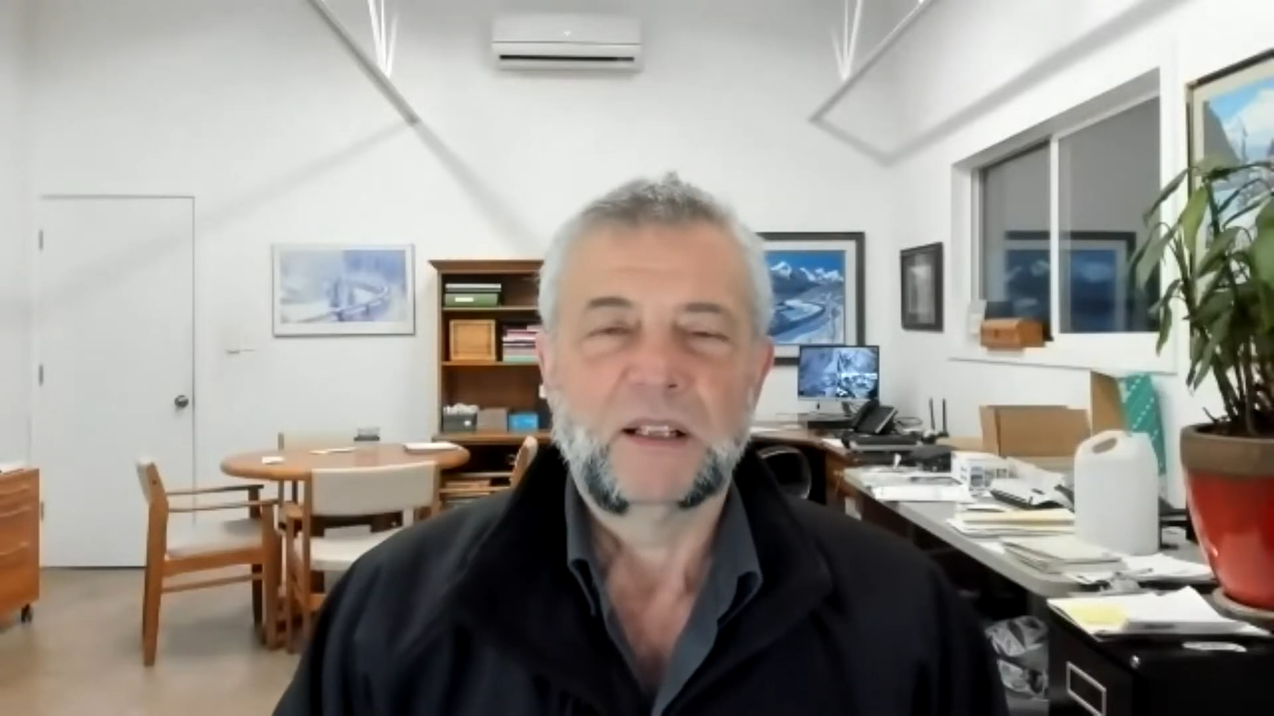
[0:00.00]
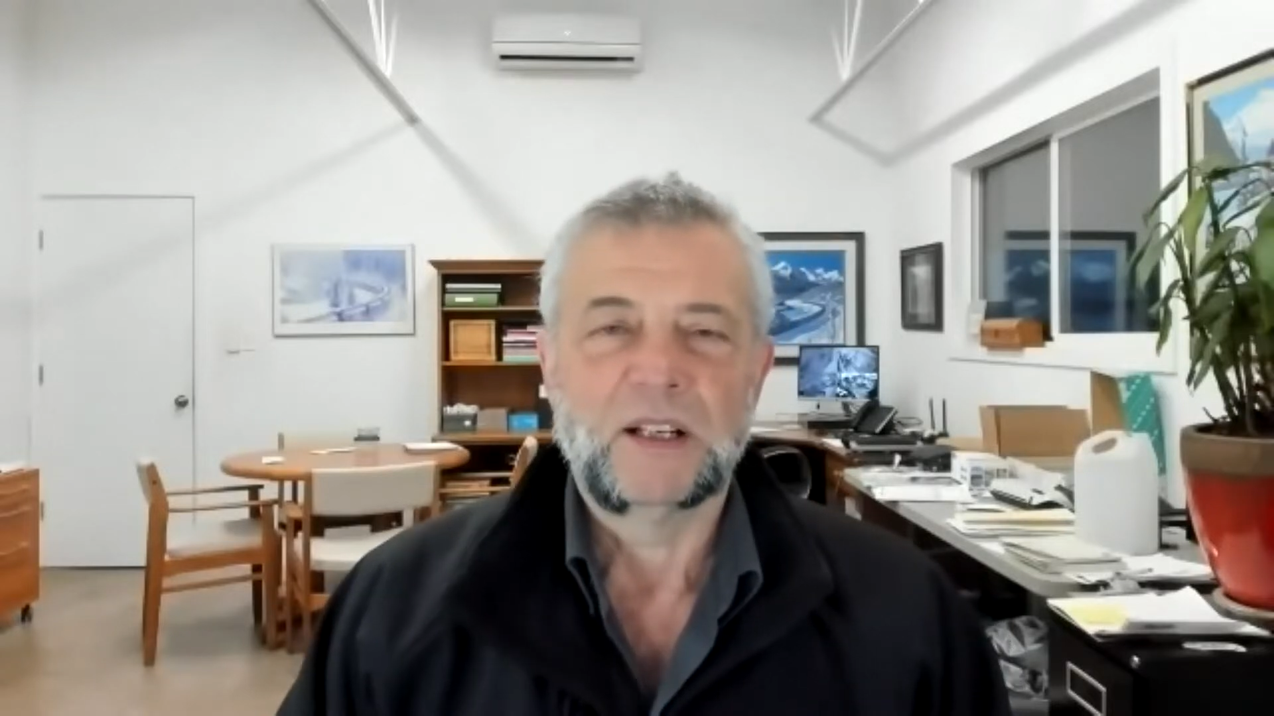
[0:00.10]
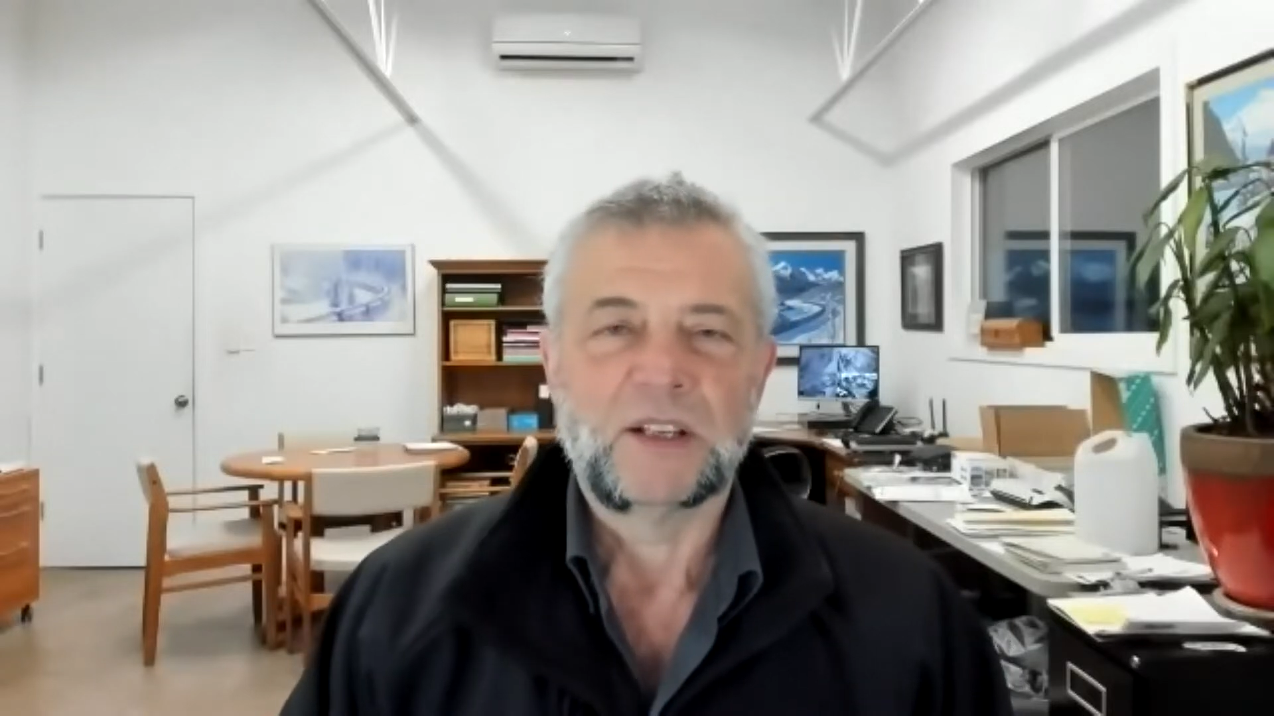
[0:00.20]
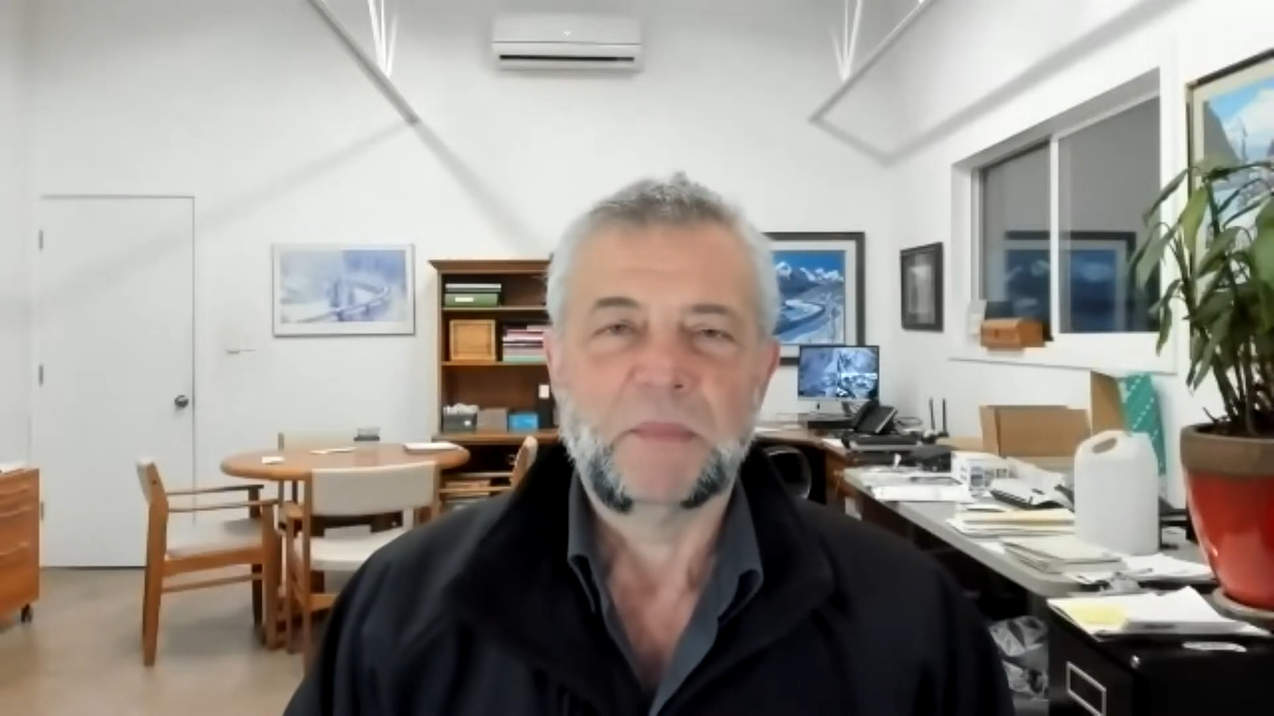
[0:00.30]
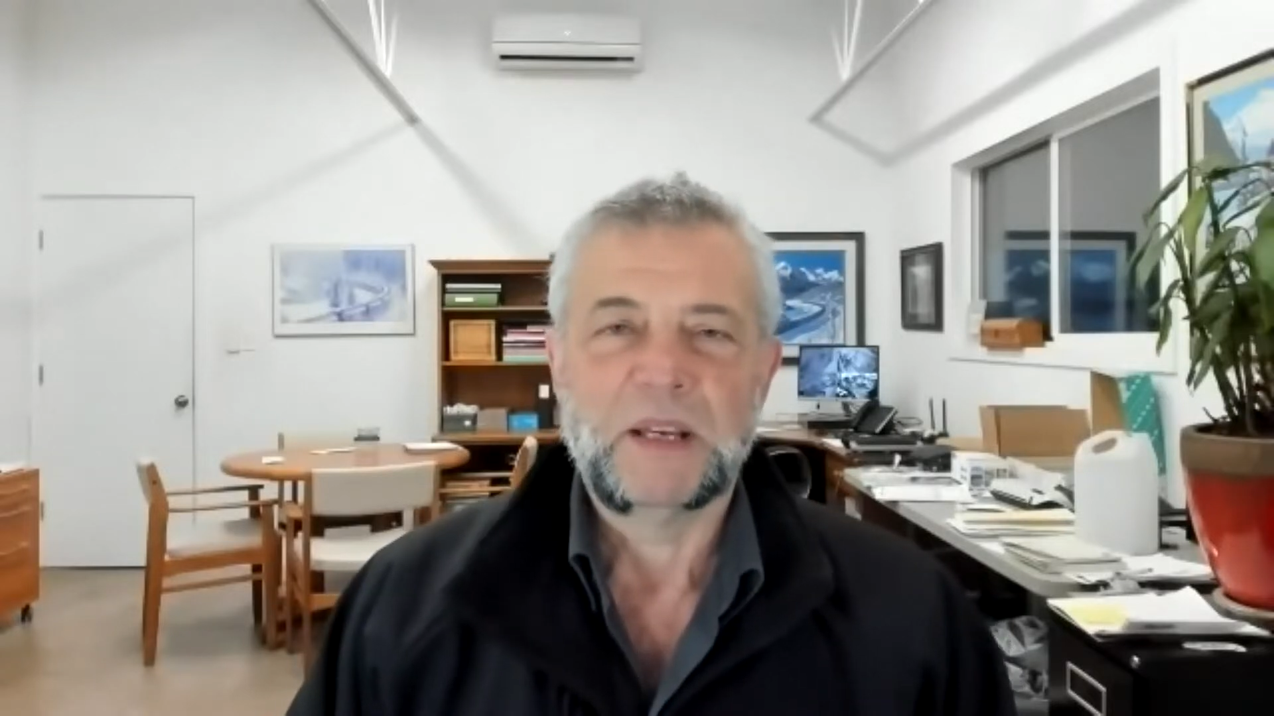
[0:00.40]

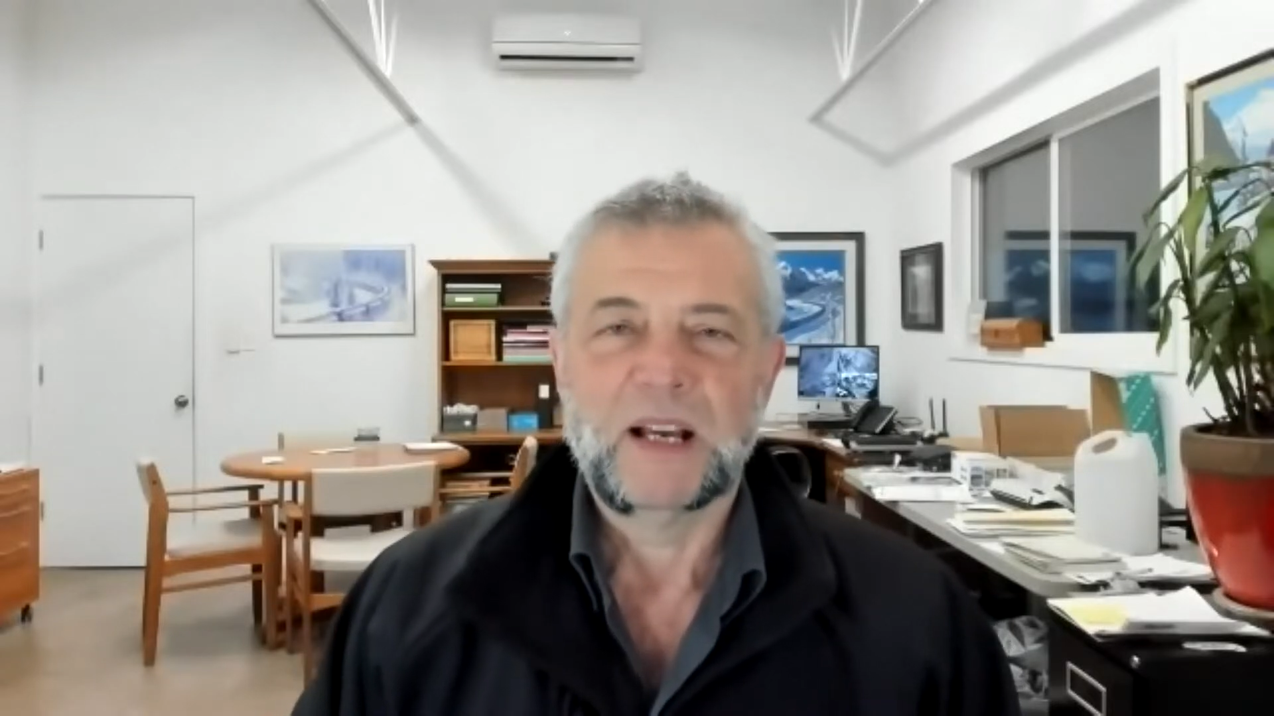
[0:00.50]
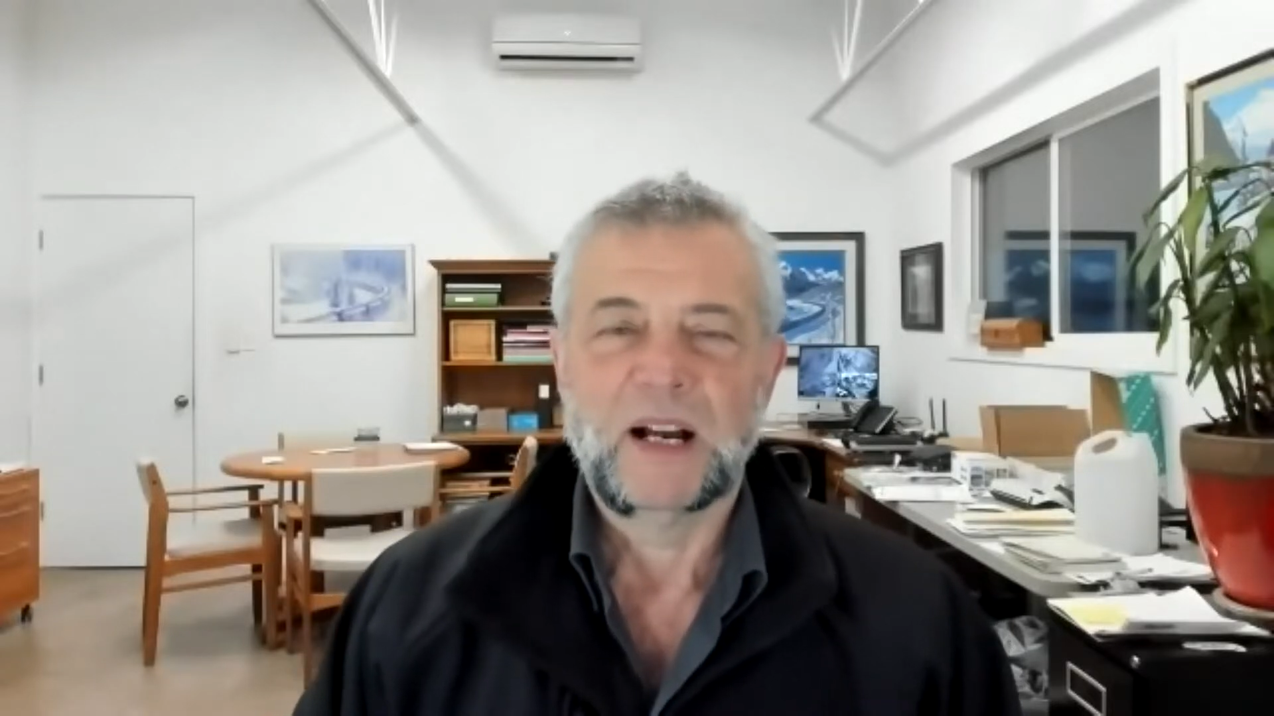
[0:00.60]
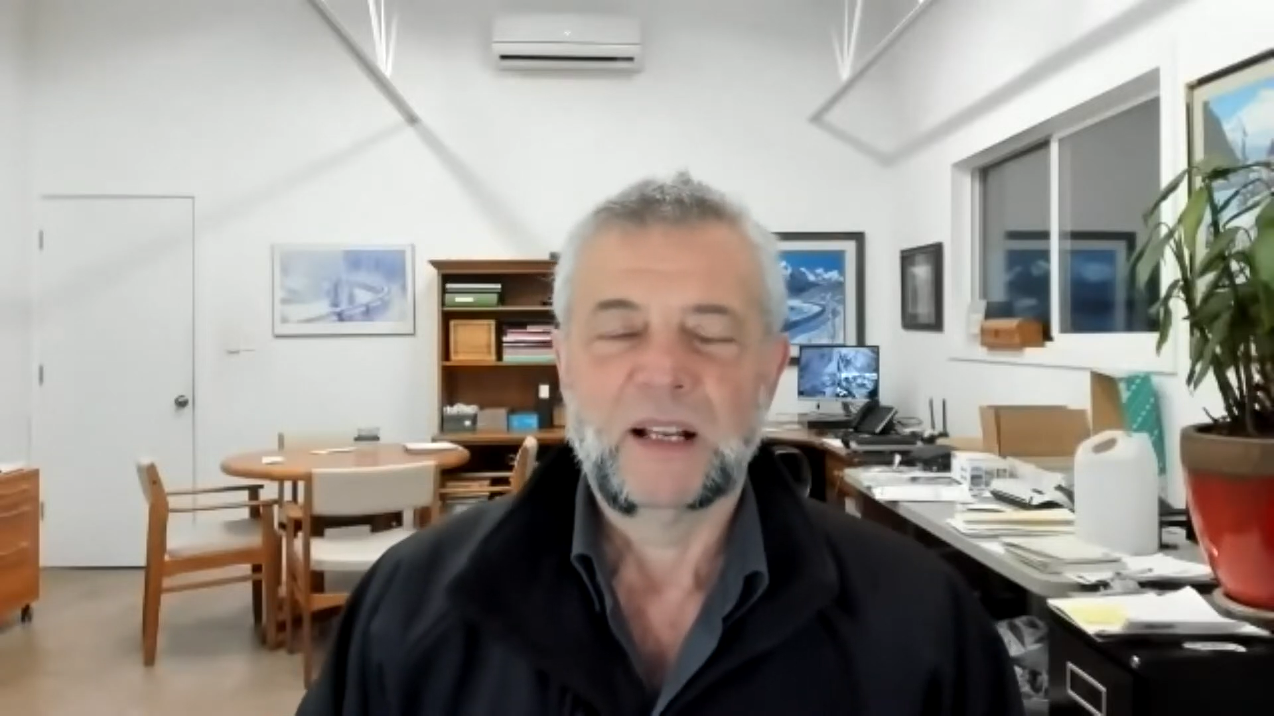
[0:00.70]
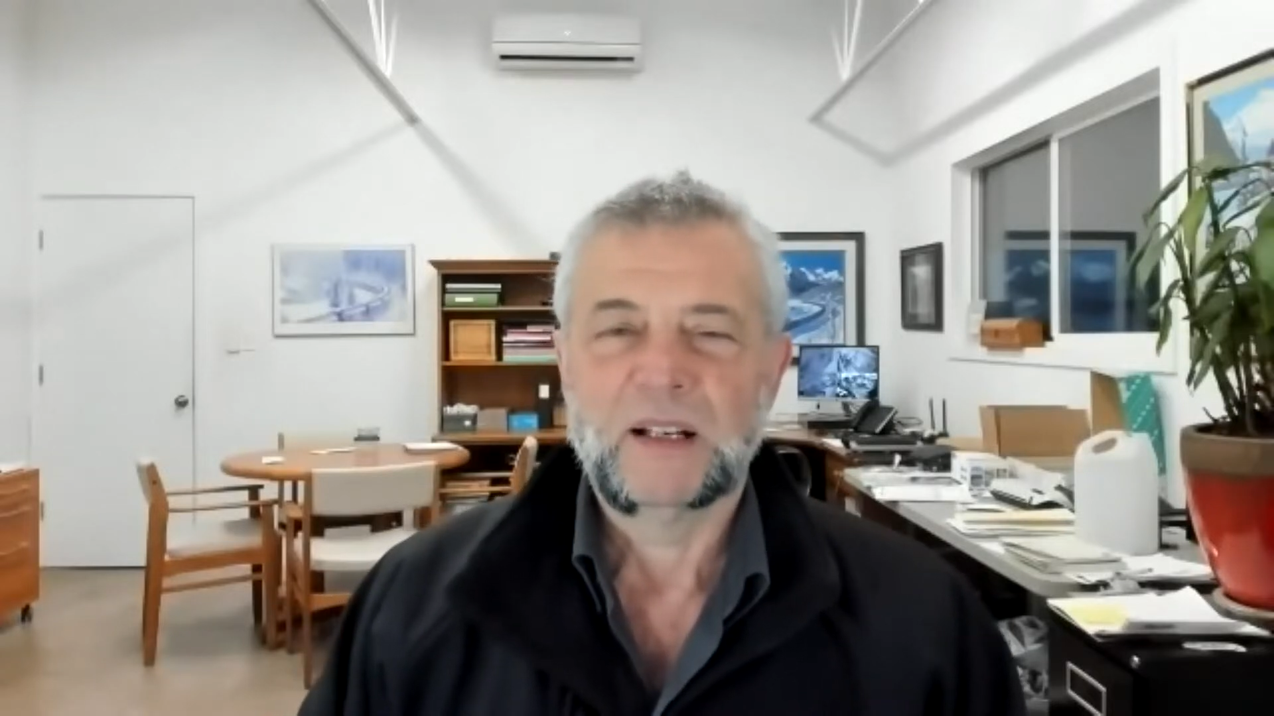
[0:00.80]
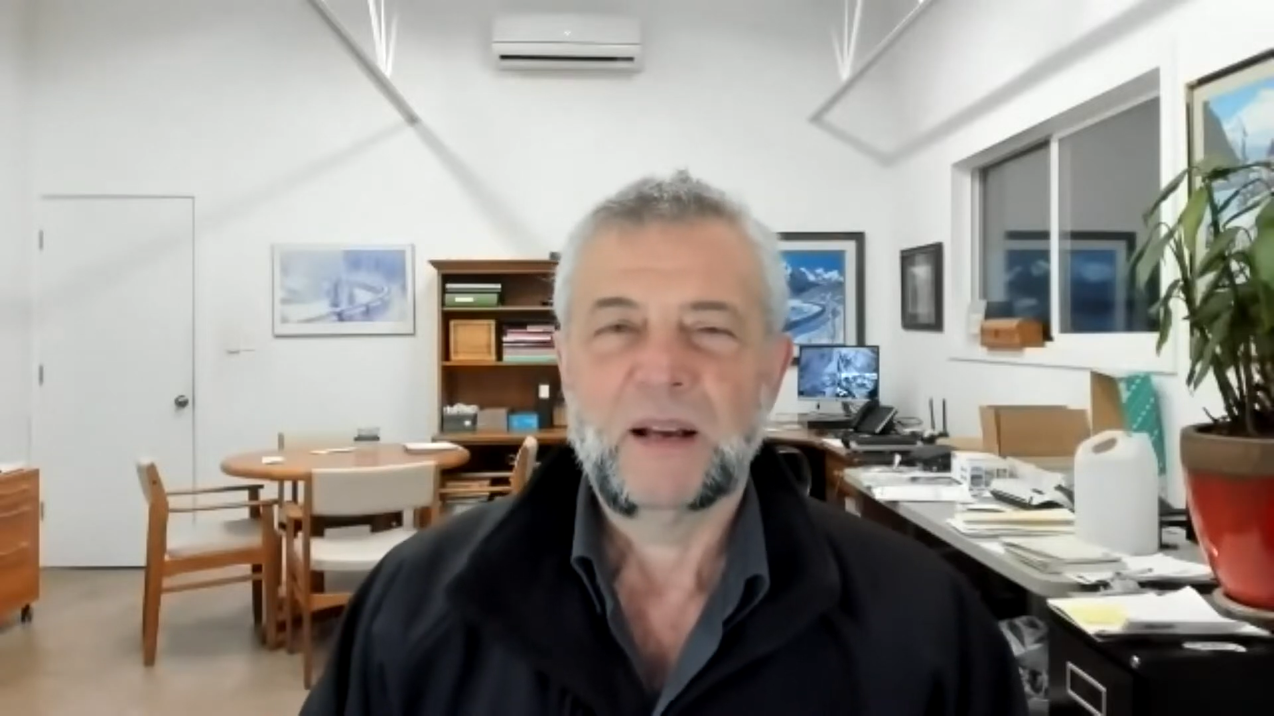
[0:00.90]
needed to be done.